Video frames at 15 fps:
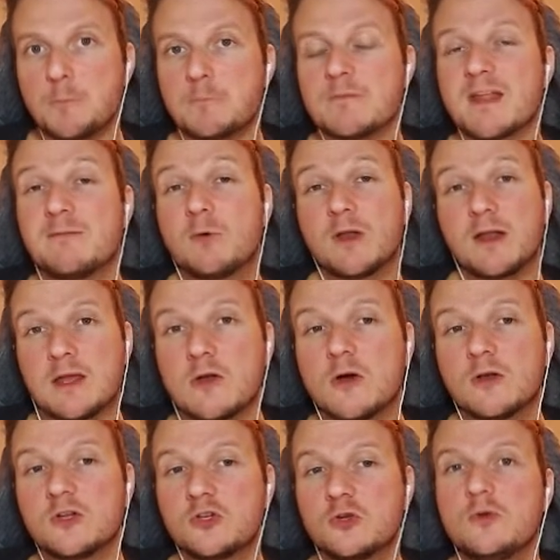What are you
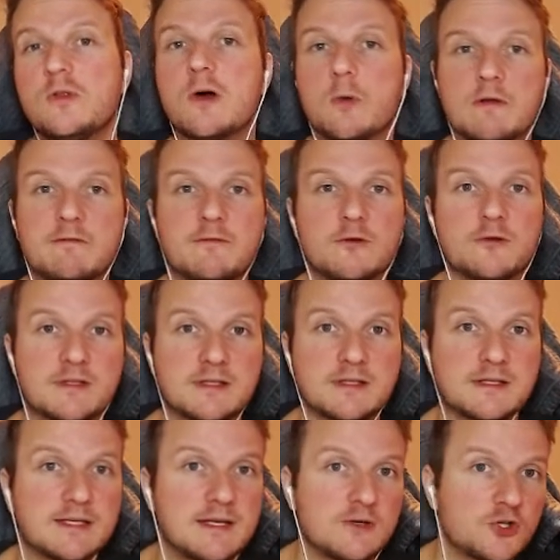gonna do though if you're
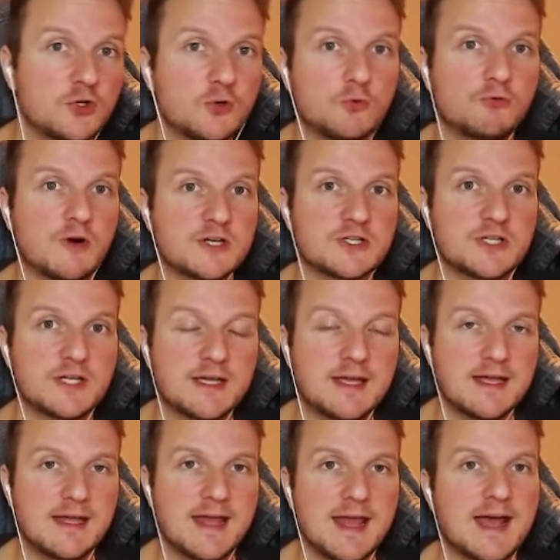tier 2 rushing
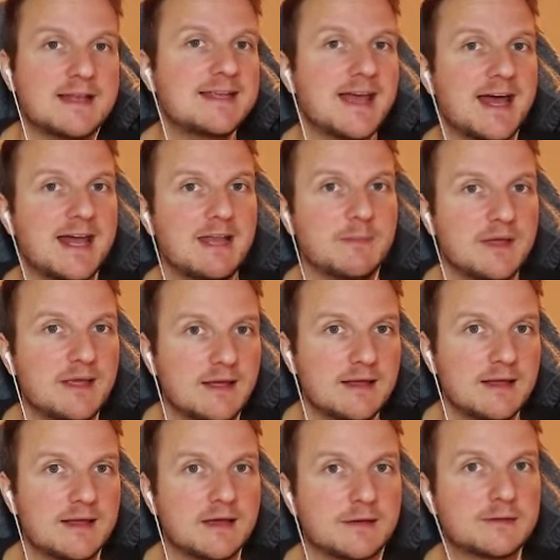and the enemy
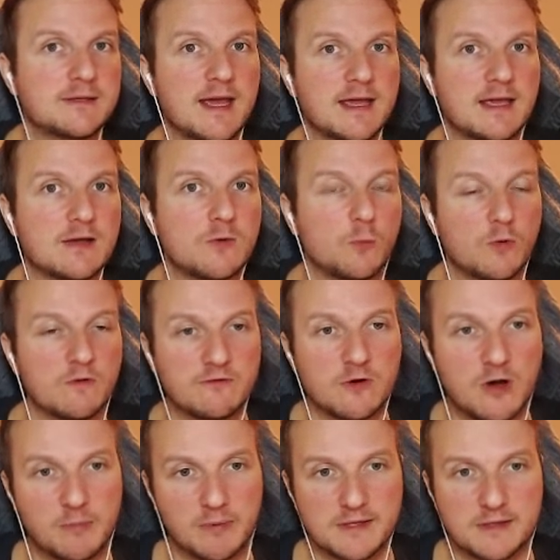is attacking with
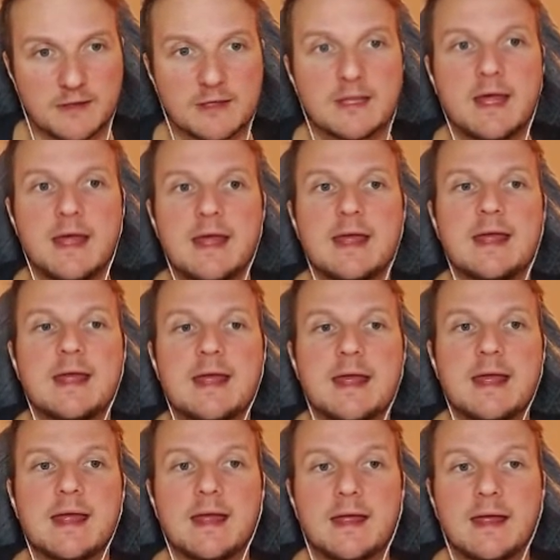goblins?
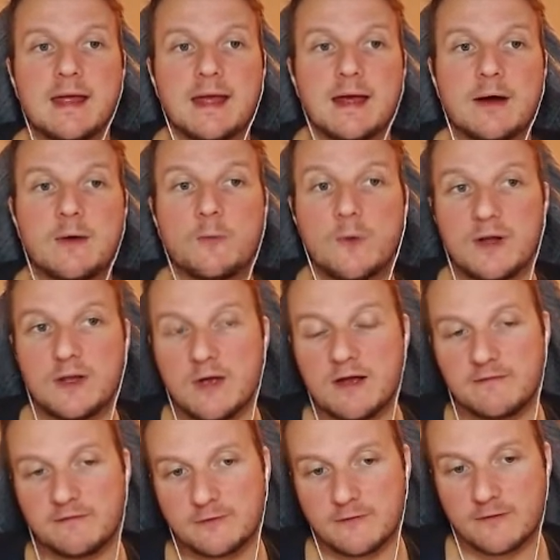When you
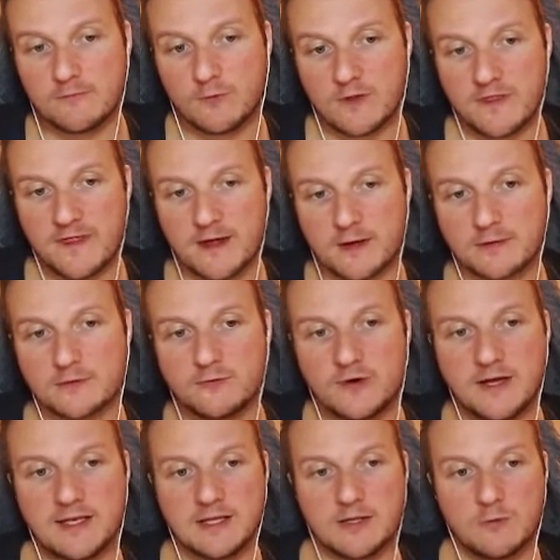have to 1000
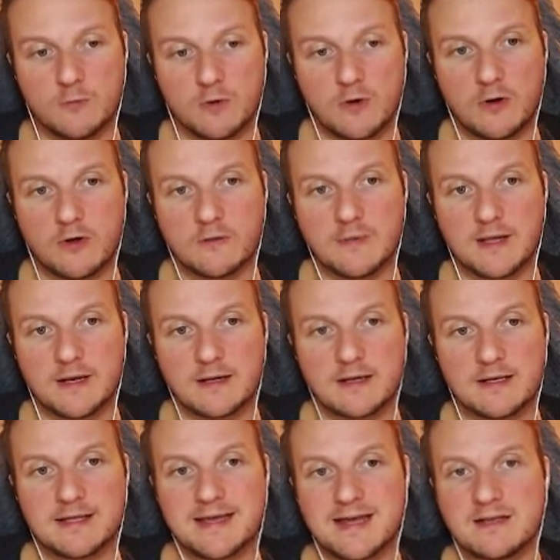rating, you will automatically
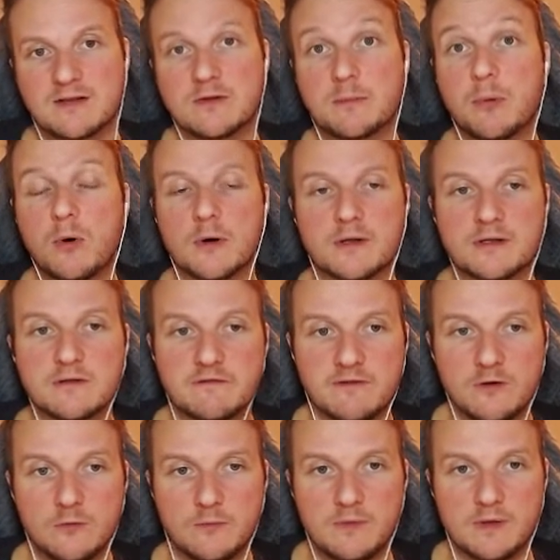get the Poison
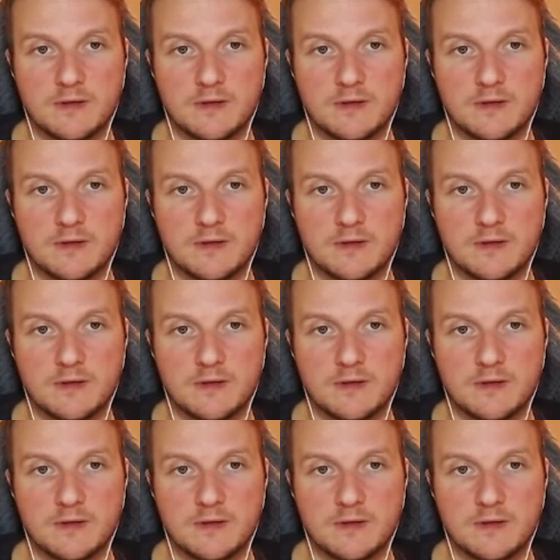Fume.